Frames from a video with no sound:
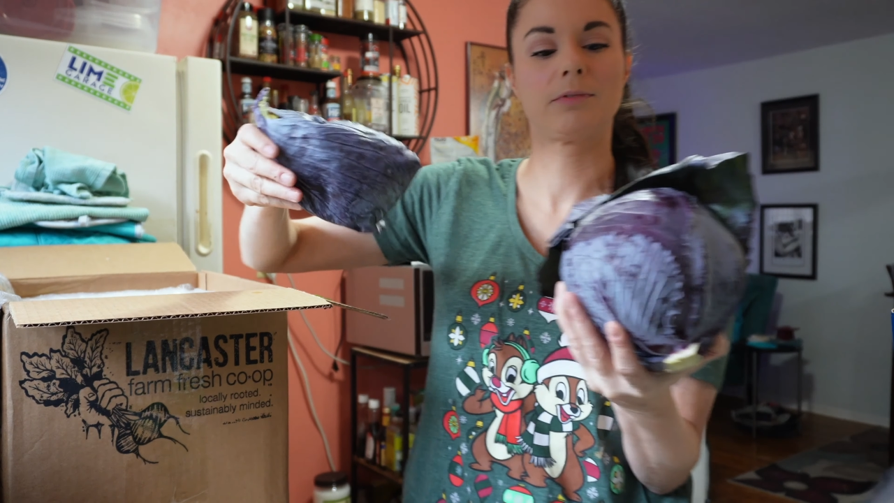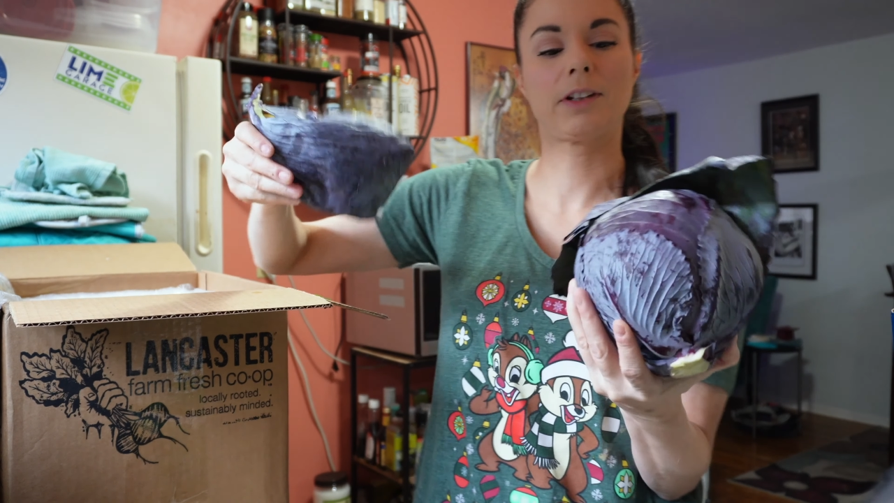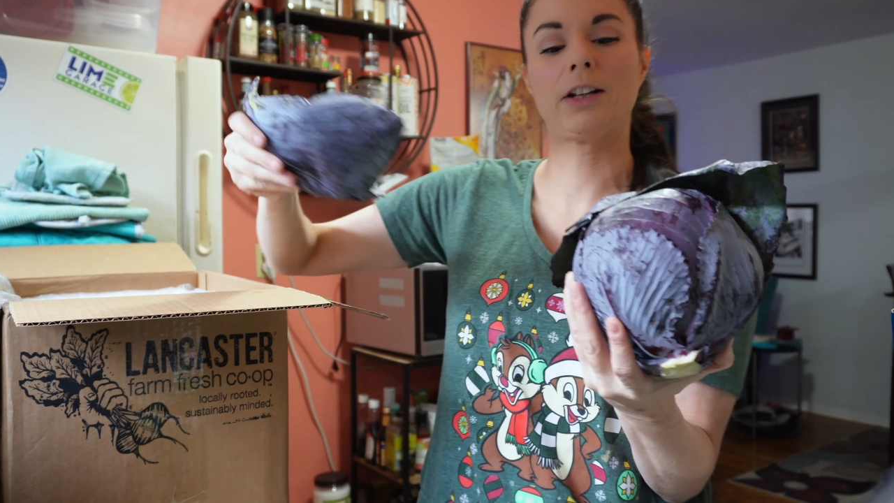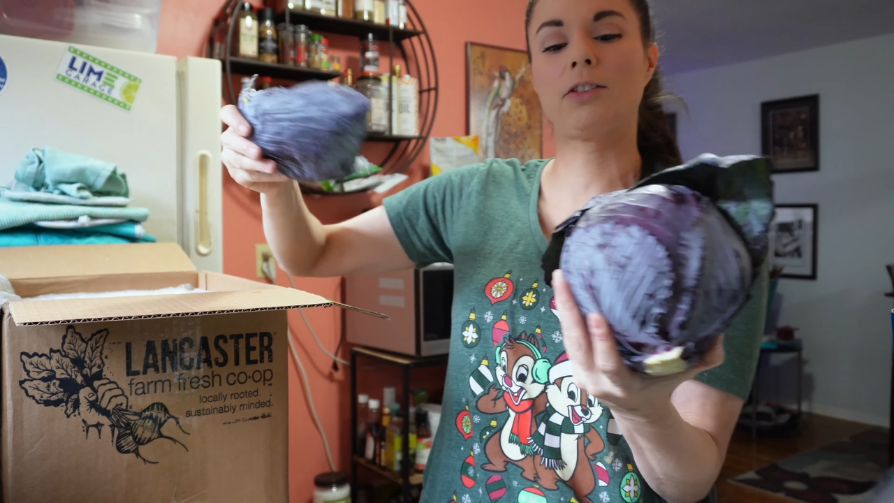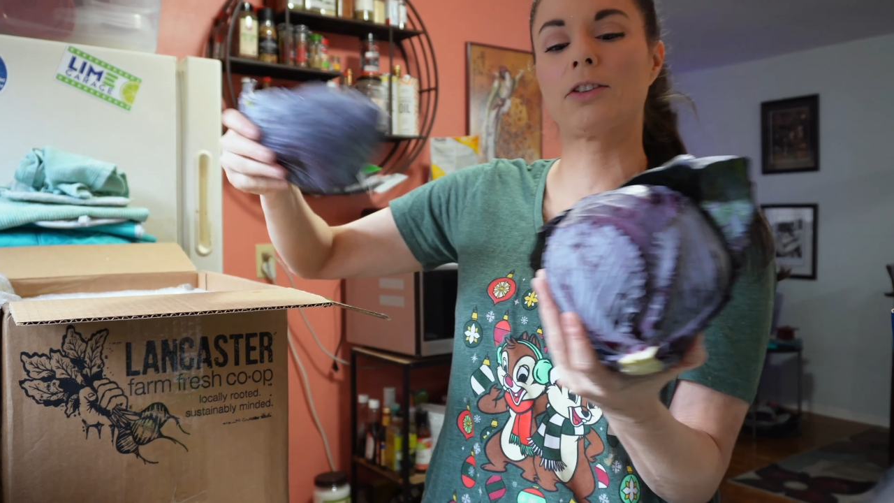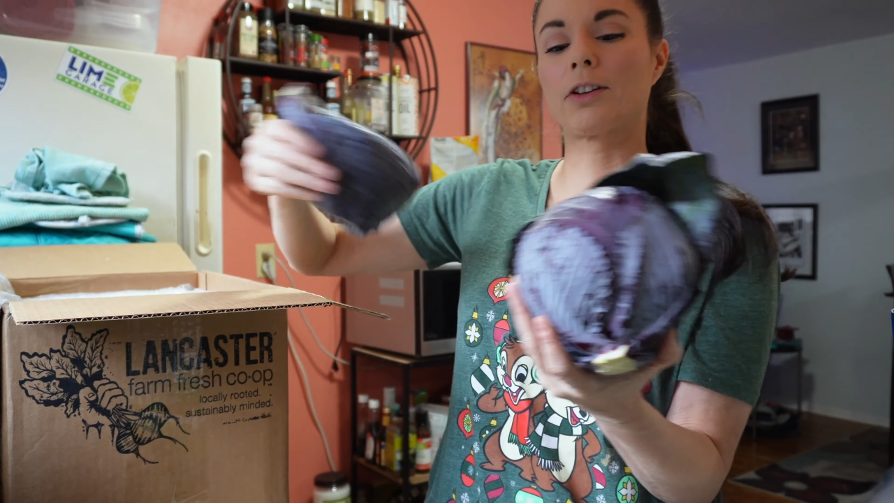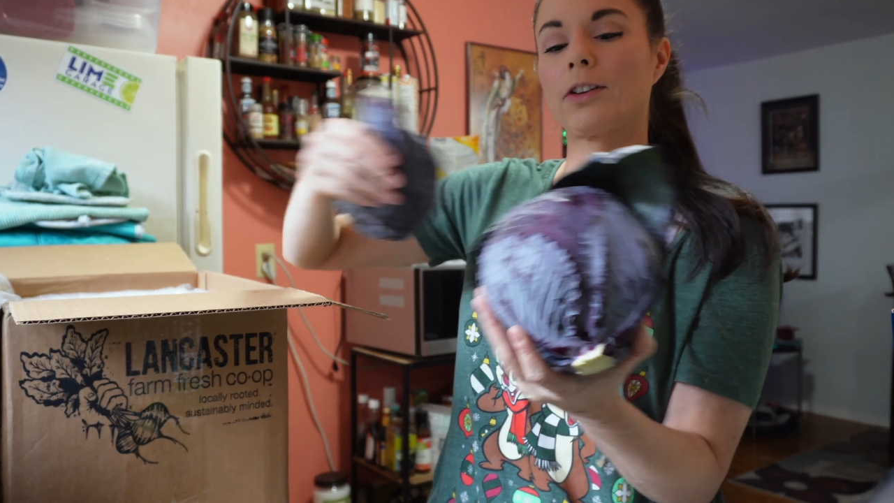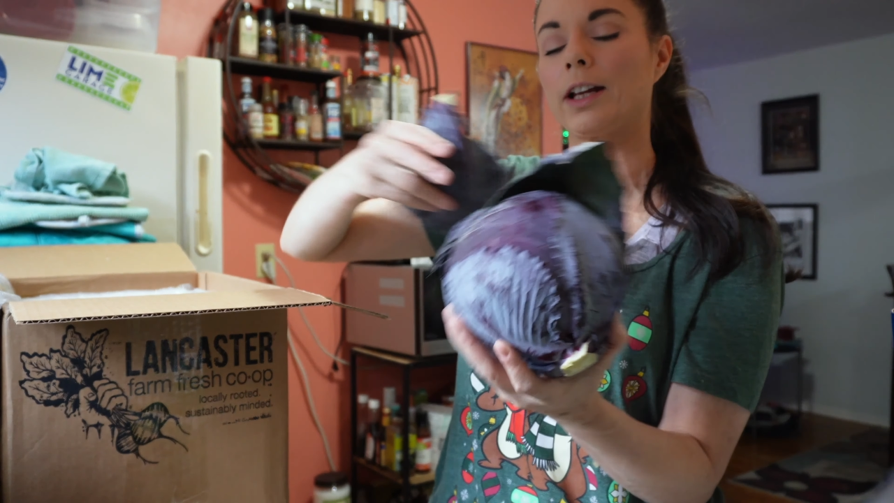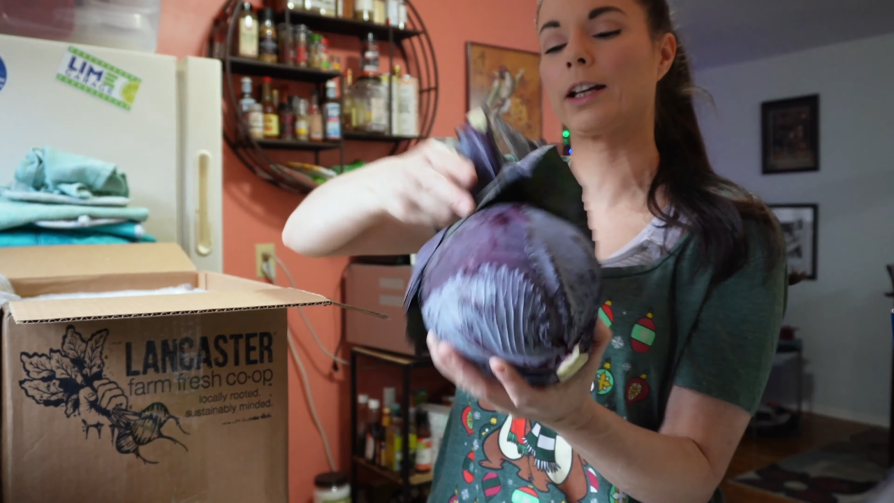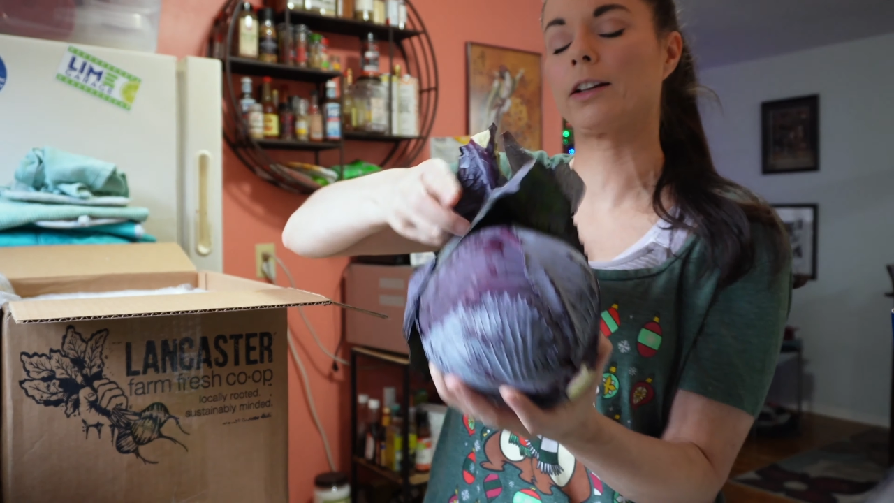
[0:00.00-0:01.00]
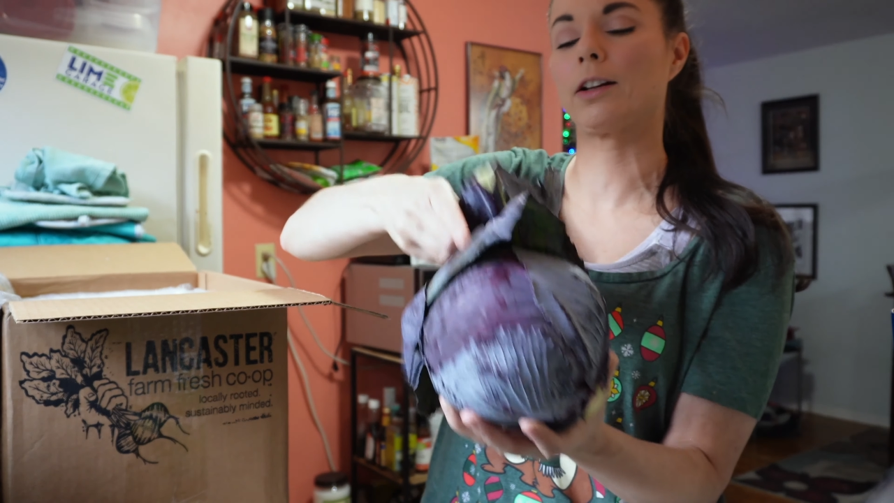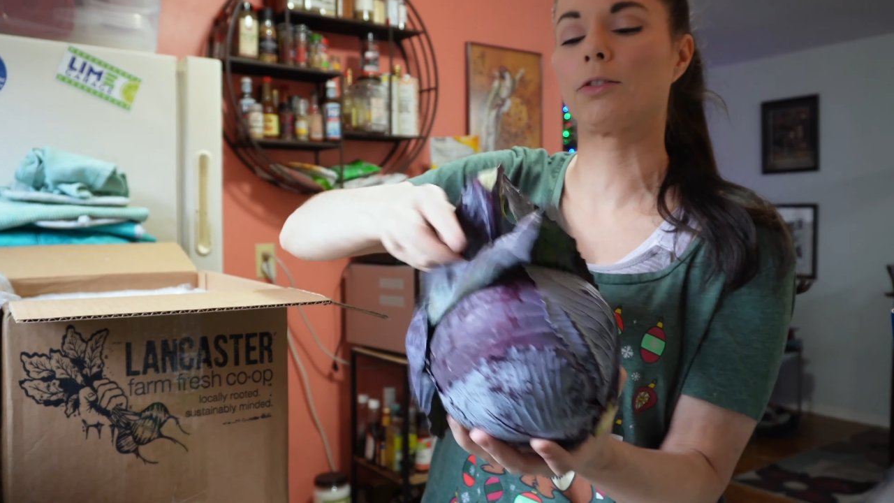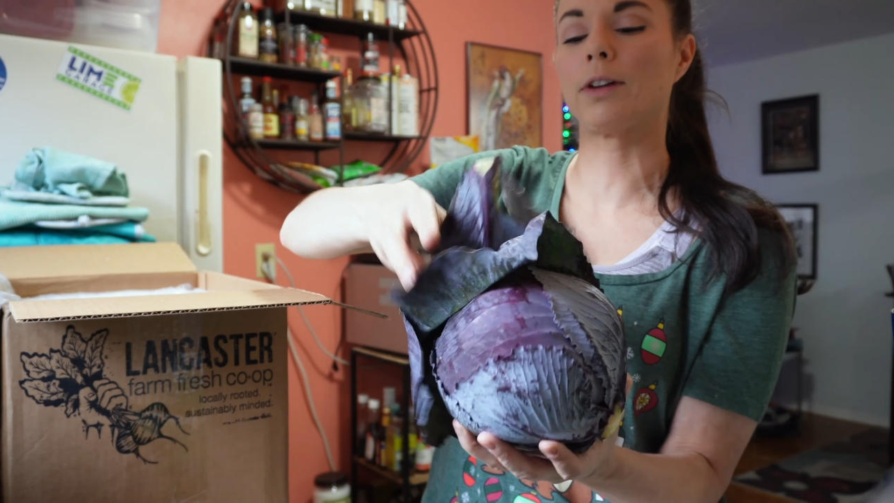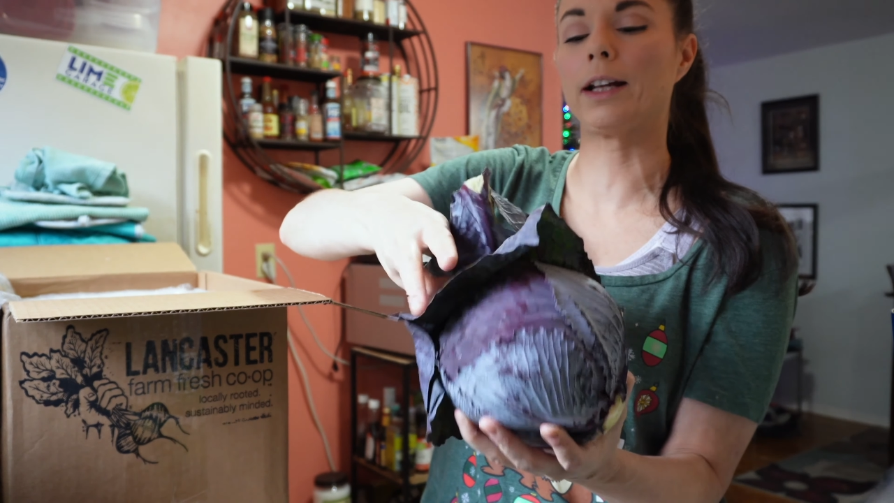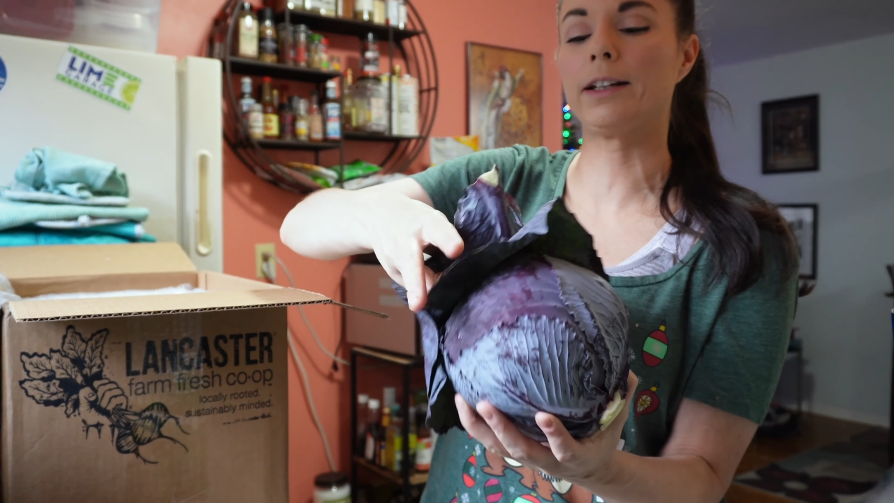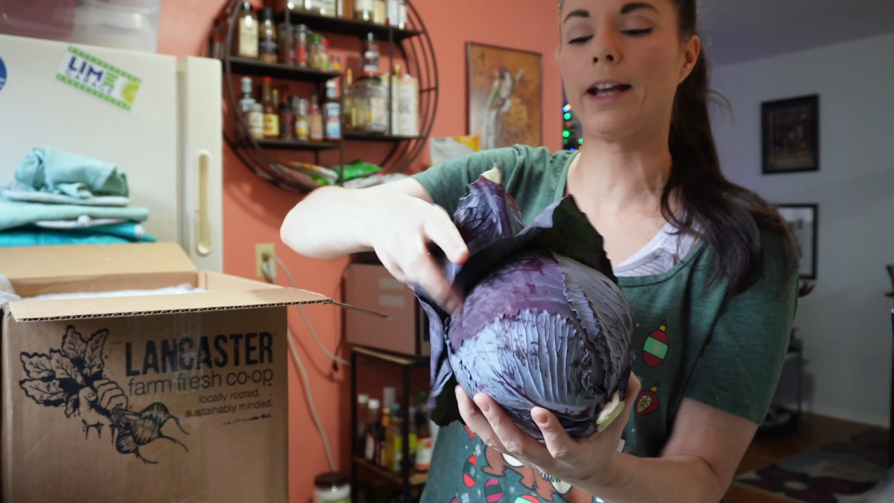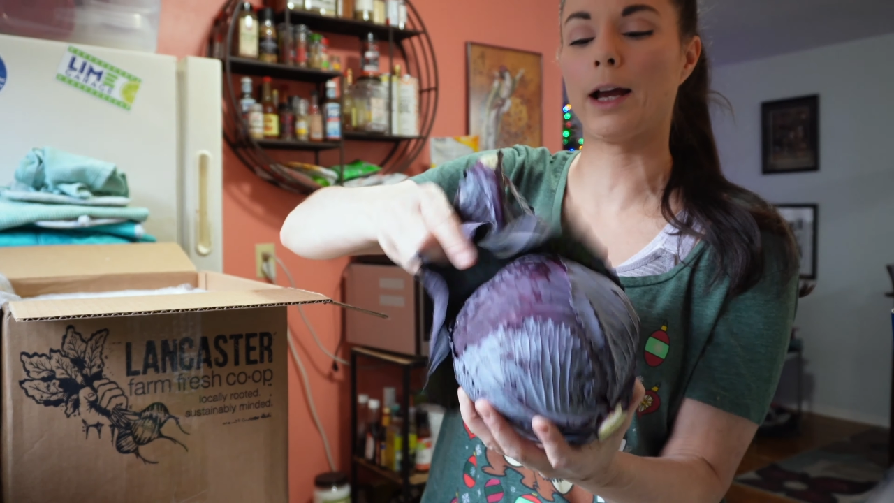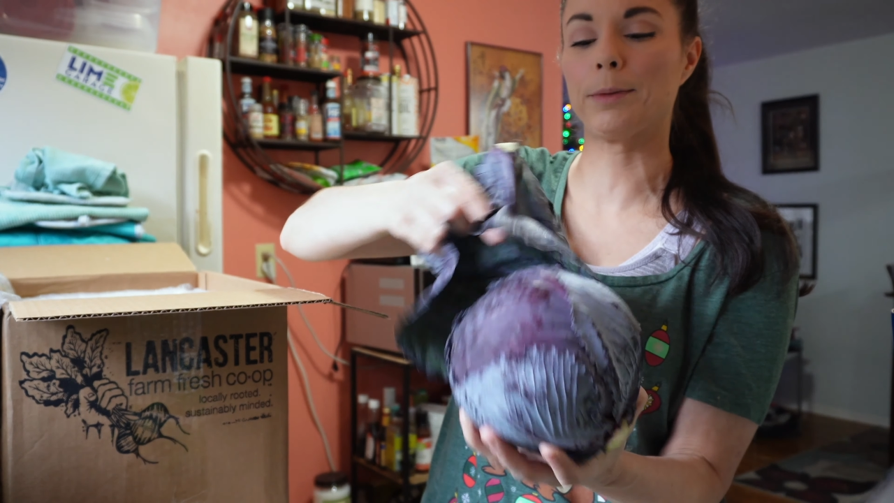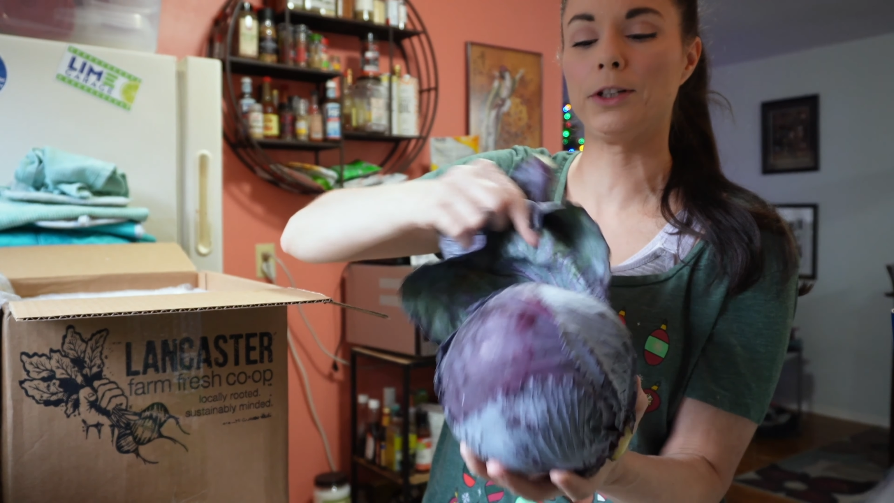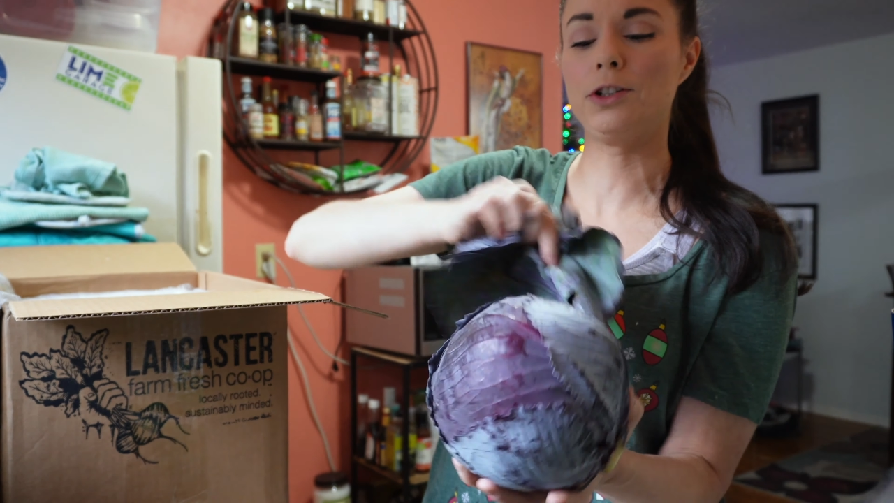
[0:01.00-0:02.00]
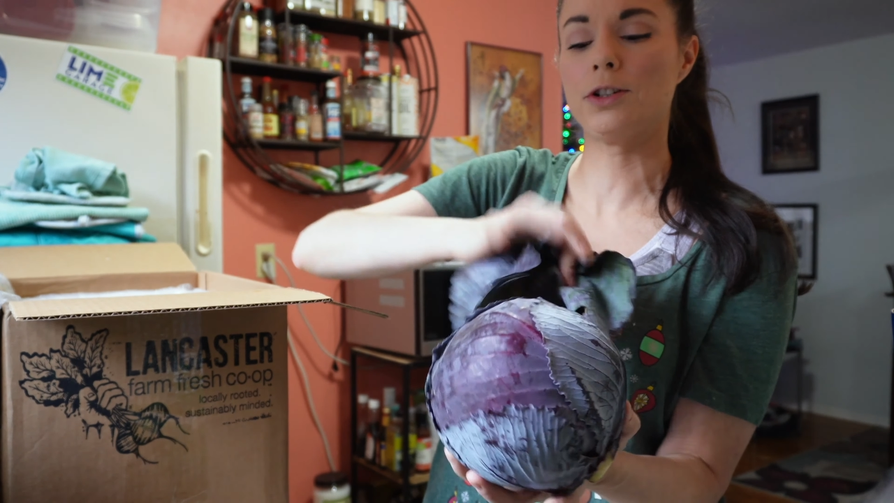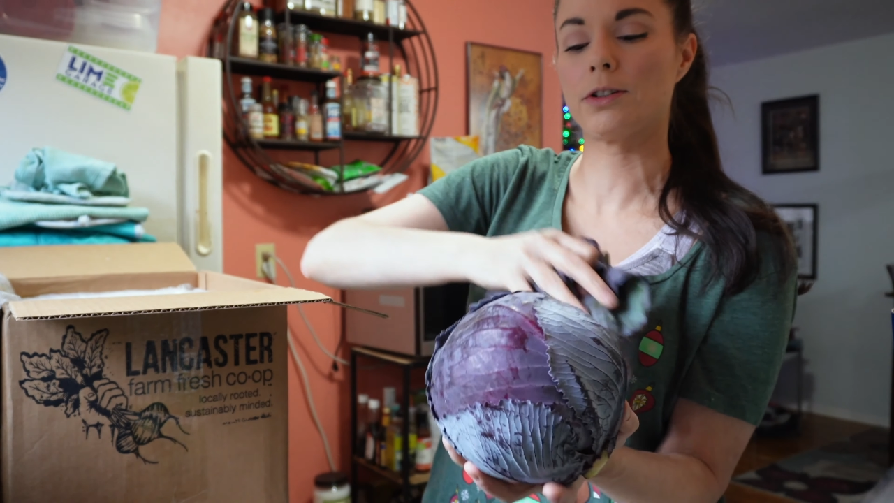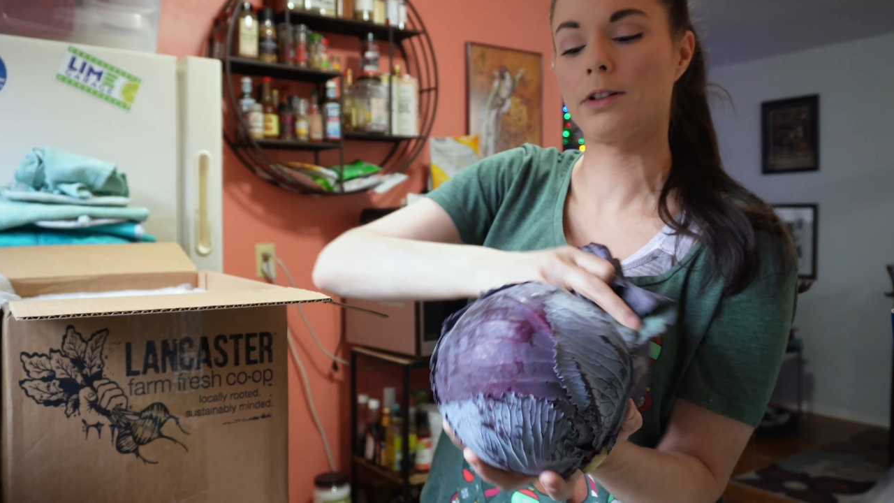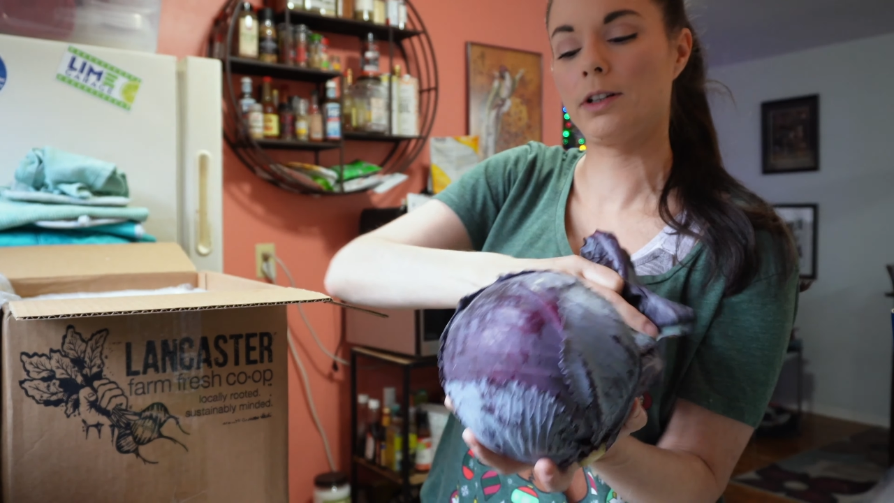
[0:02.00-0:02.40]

This looks like a red cabbage.